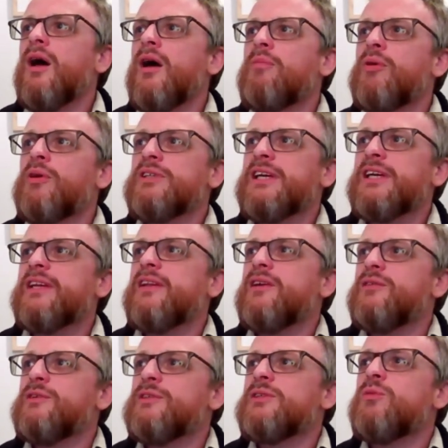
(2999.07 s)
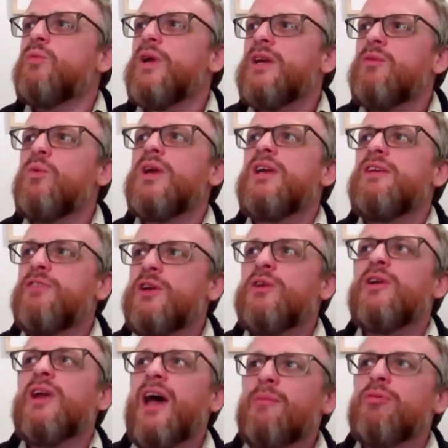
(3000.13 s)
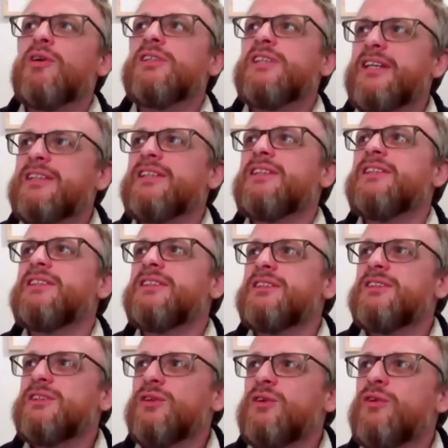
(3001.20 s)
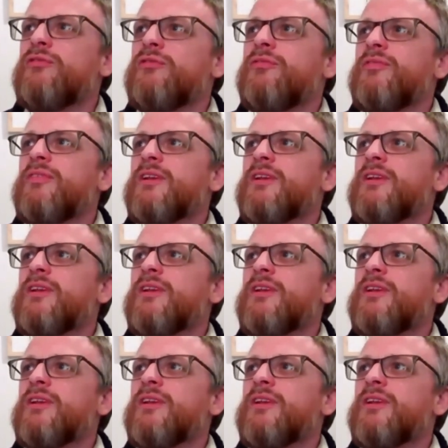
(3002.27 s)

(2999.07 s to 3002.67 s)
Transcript: a project that was, we viewed our project as sort of